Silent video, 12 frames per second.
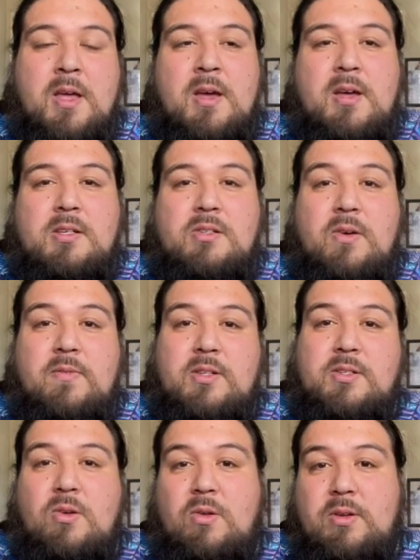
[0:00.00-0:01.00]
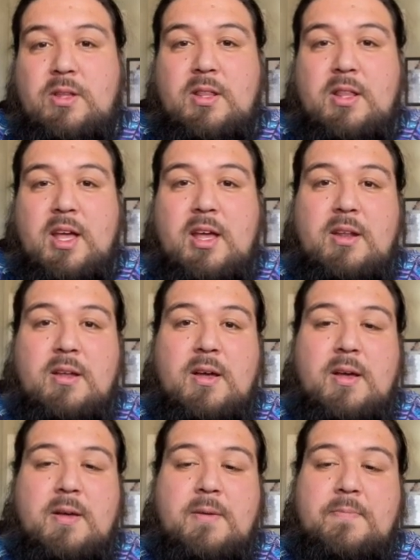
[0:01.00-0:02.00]
So if it's colder than that,
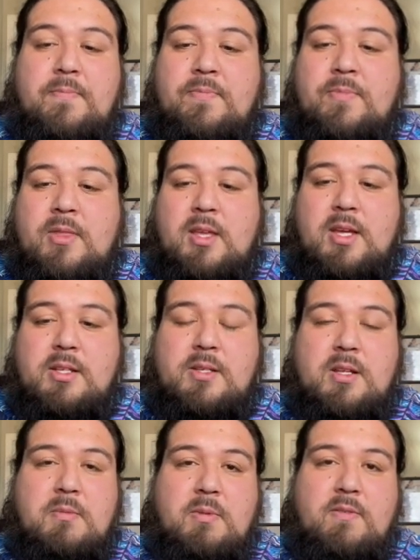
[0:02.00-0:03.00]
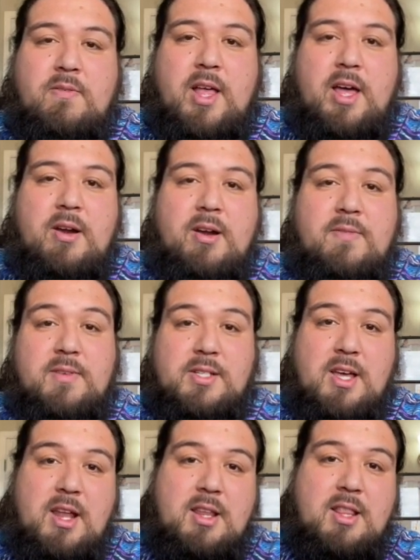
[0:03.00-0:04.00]
it's going to be flatter. If it's
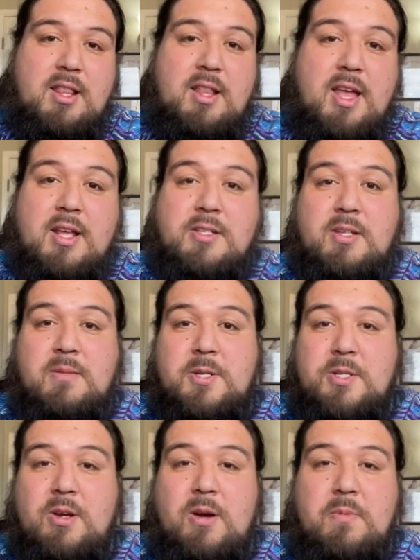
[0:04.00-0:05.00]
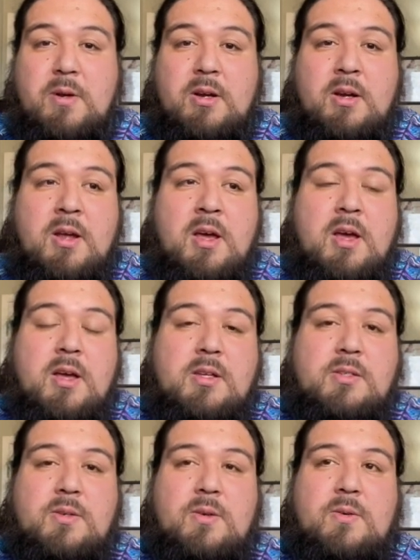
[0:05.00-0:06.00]
hotter than that, it's going to be sharper.
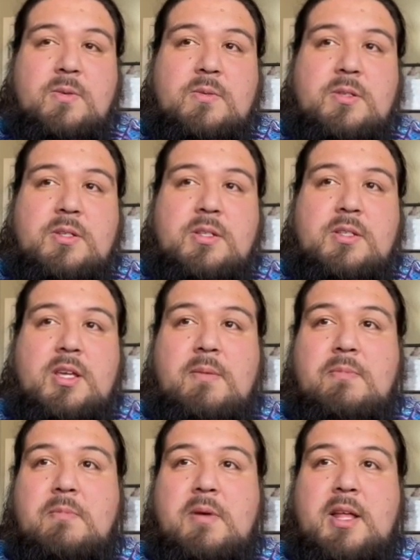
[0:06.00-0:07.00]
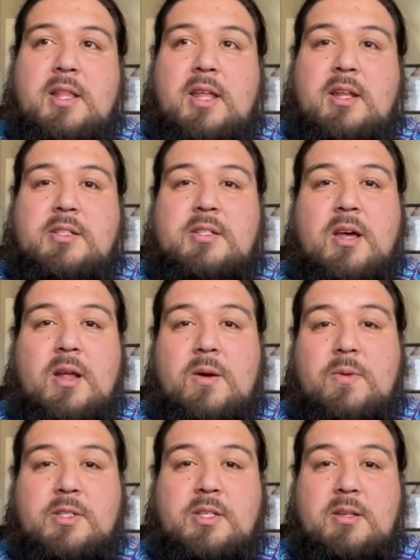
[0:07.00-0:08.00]
So just keep in mind that it's not
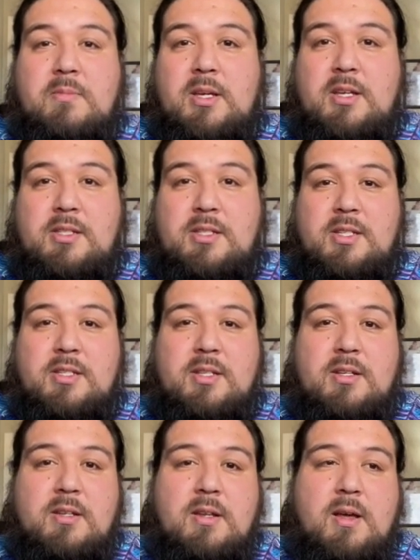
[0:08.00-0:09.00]
always going to be consistent.